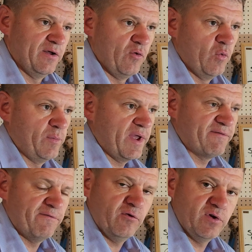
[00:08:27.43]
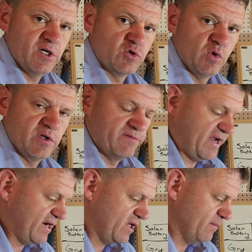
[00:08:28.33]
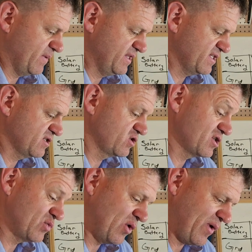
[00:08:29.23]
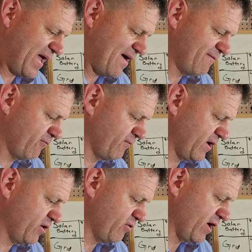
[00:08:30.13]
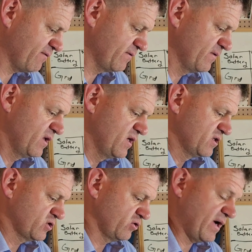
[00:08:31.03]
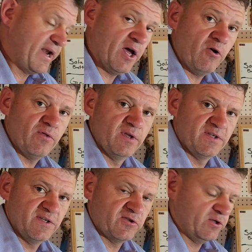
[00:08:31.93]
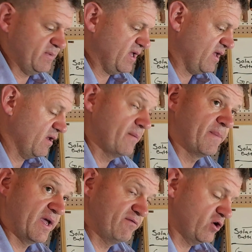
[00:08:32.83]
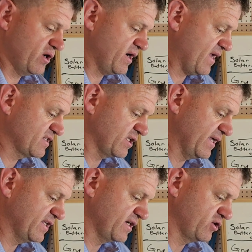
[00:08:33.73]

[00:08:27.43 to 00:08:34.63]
when we have a full year's worth of data, but this is just what we have very rough. So right now the system my inverter has collected a